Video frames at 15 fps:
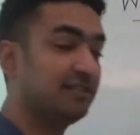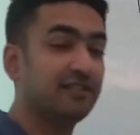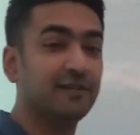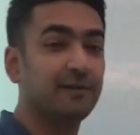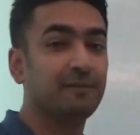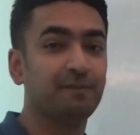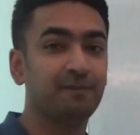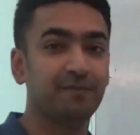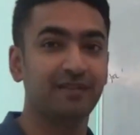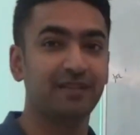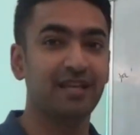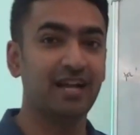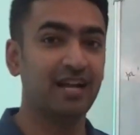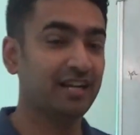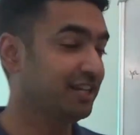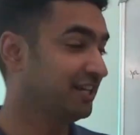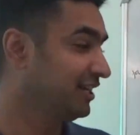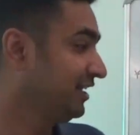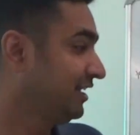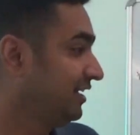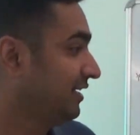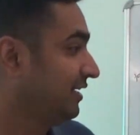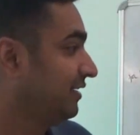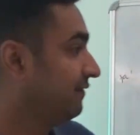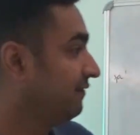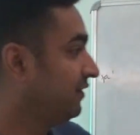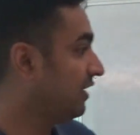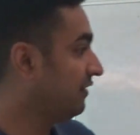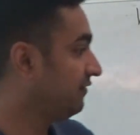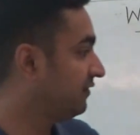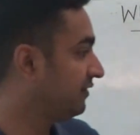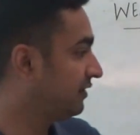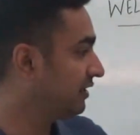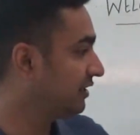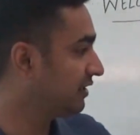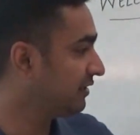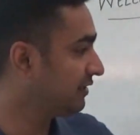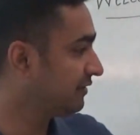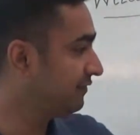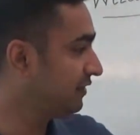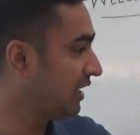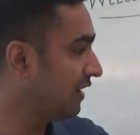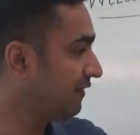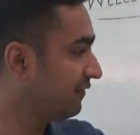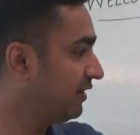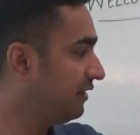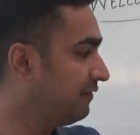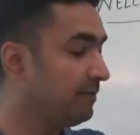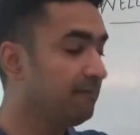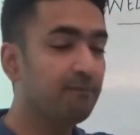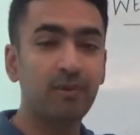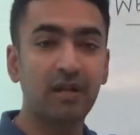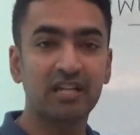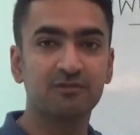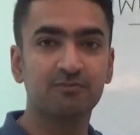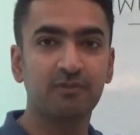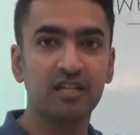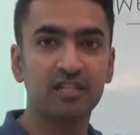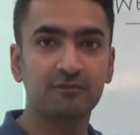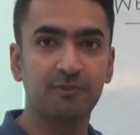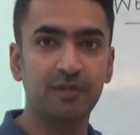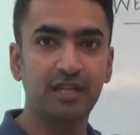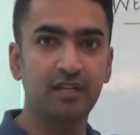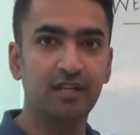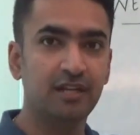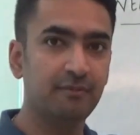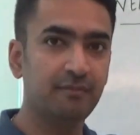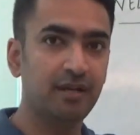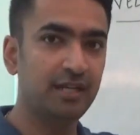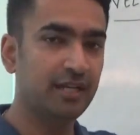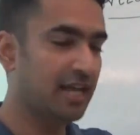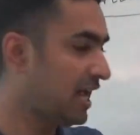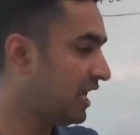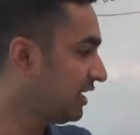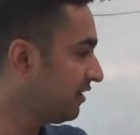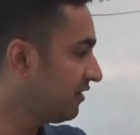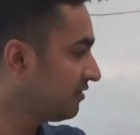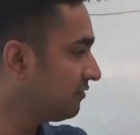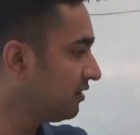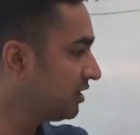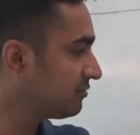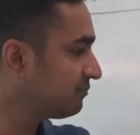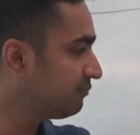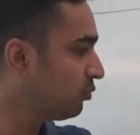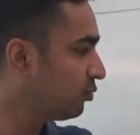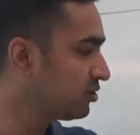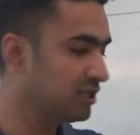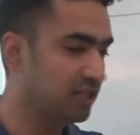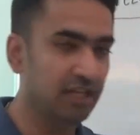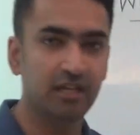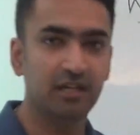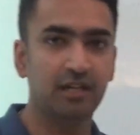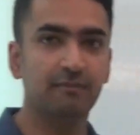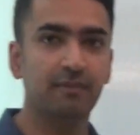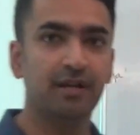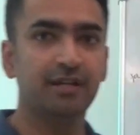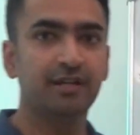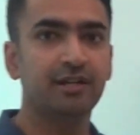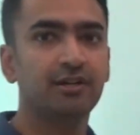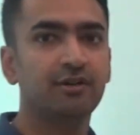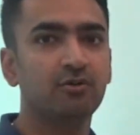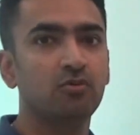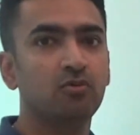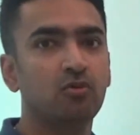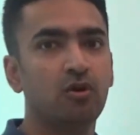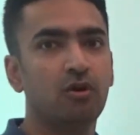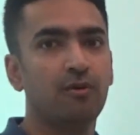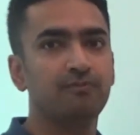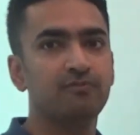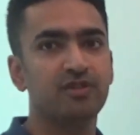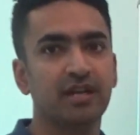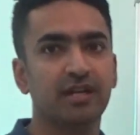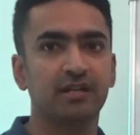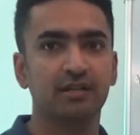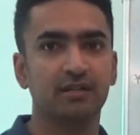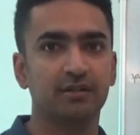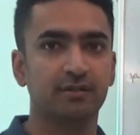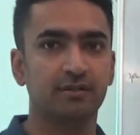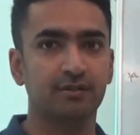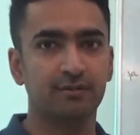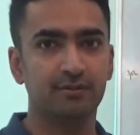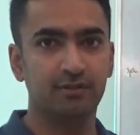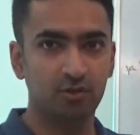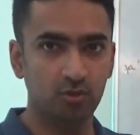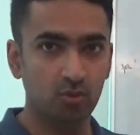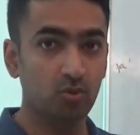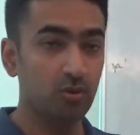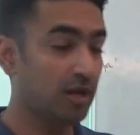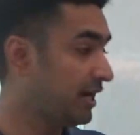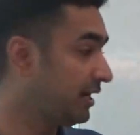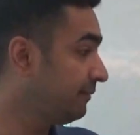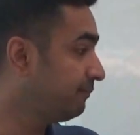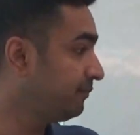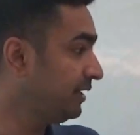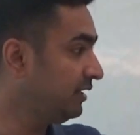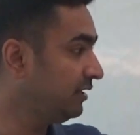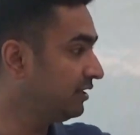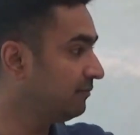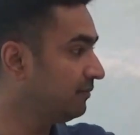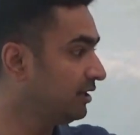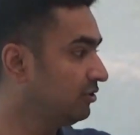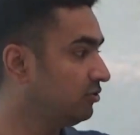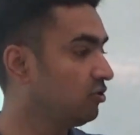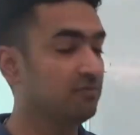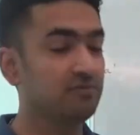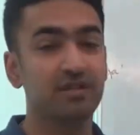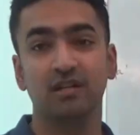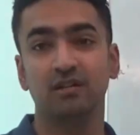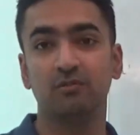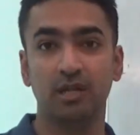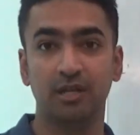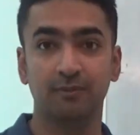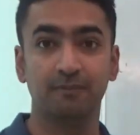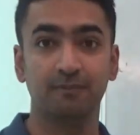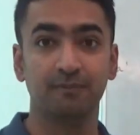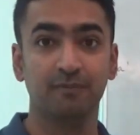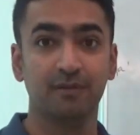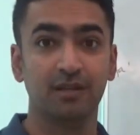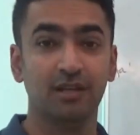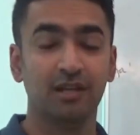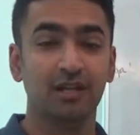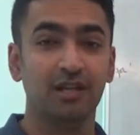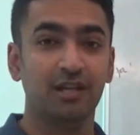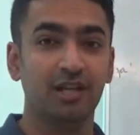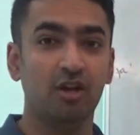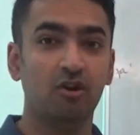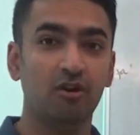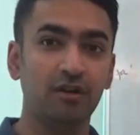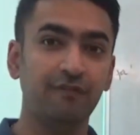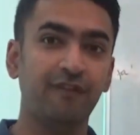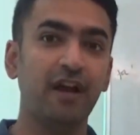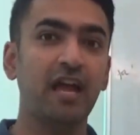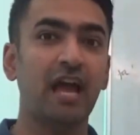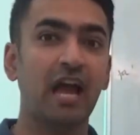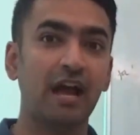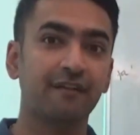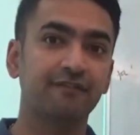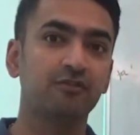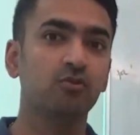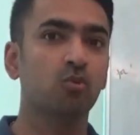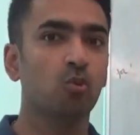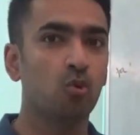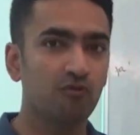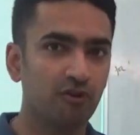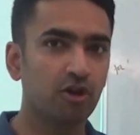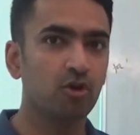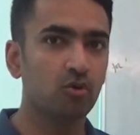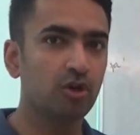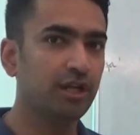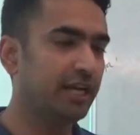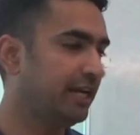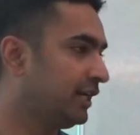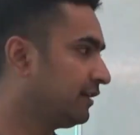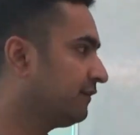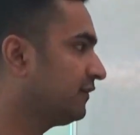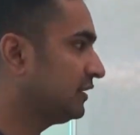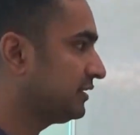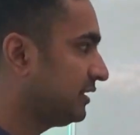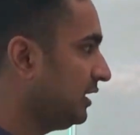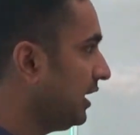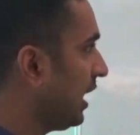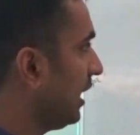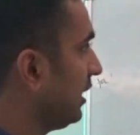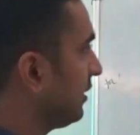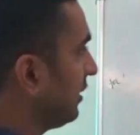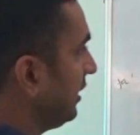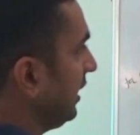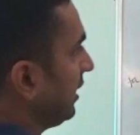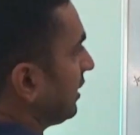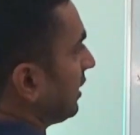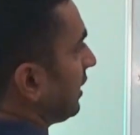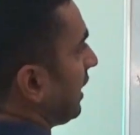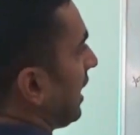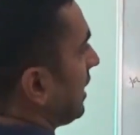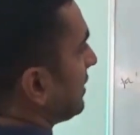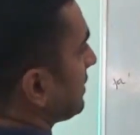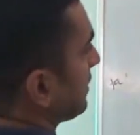is that we have given plus plus pre-increment and as well as post-increment to object 2 and pre-increment to object 1. Now if I have to overload it, firstly I'll create a